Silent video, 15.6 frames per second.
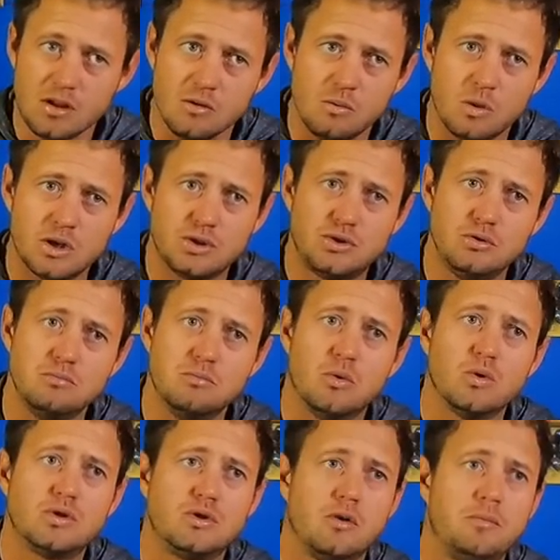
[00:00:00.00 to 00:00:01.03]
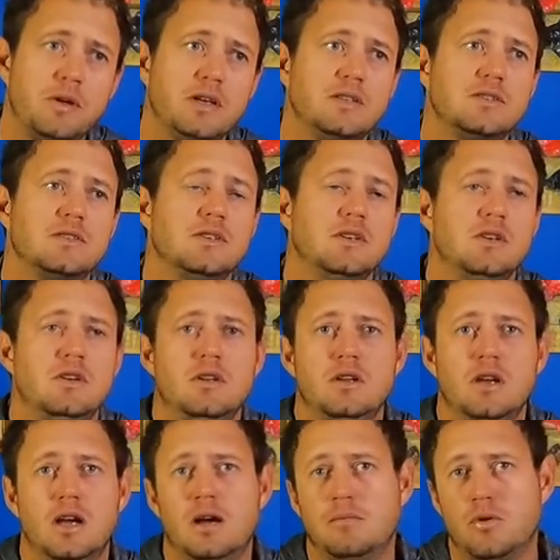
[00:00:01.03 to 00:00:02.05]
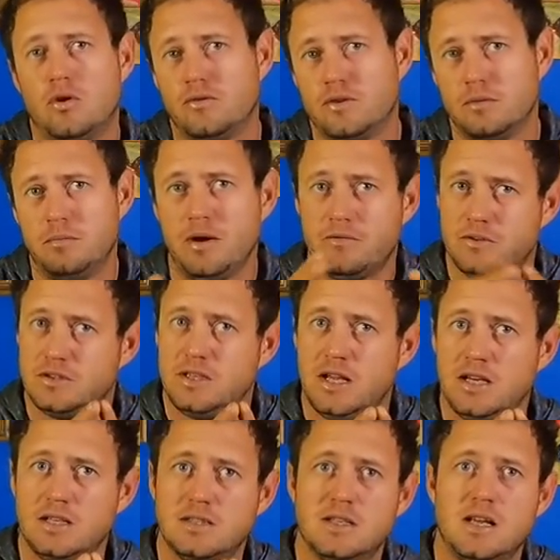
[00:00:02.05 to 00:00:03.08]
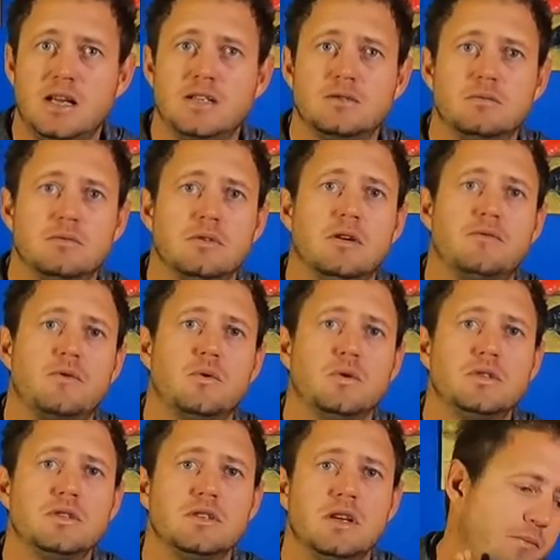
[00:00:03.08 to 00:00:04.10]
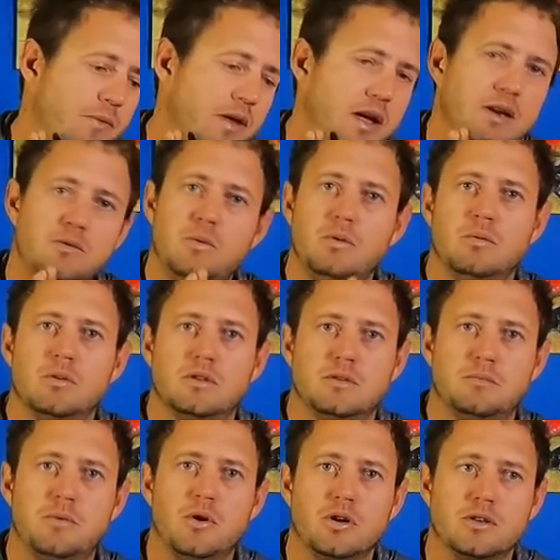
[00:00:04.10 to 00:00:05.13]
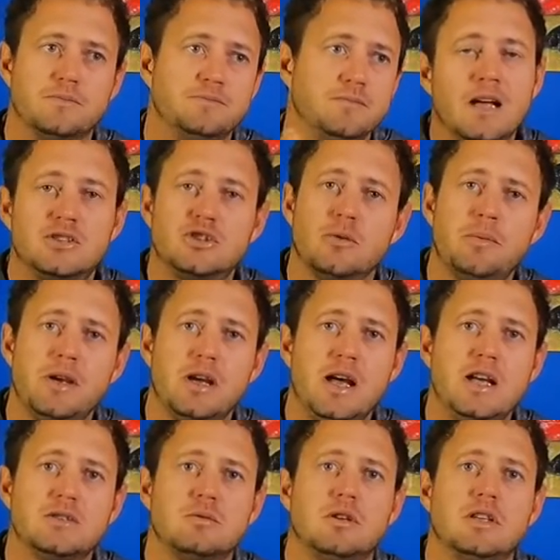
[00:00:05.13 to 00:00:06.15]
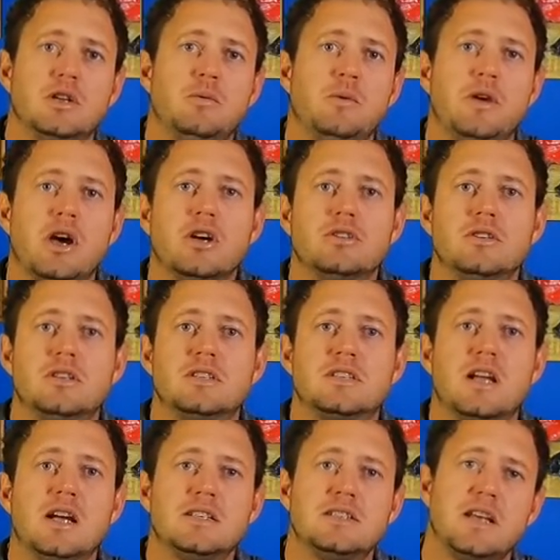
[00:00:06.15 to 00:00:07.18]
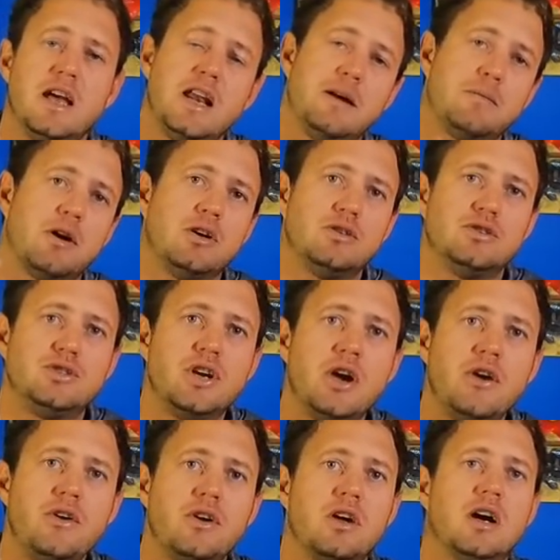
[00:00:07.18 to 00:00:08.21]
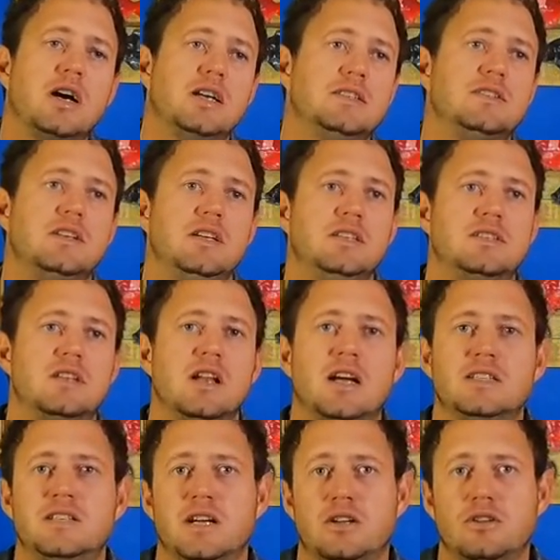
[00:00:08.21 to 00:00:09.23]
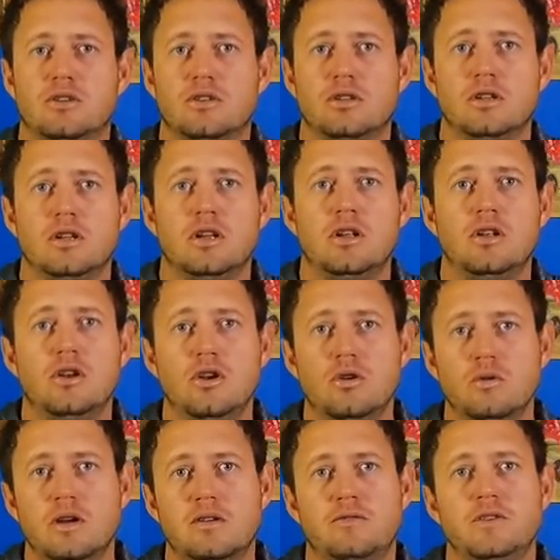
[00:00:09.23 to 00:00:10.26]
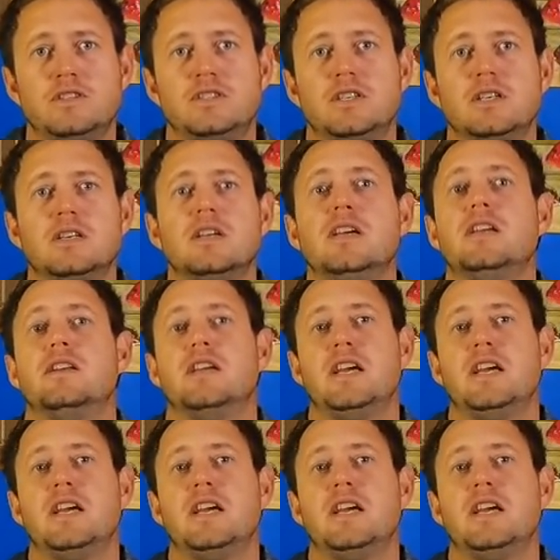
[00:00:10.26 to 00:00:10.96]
one or two more topics. Off the breakfast, that is, as well, of course, and we will depart. A topic as well that we're going to discuss and I'm going to show you guys is light tackle lure fishing in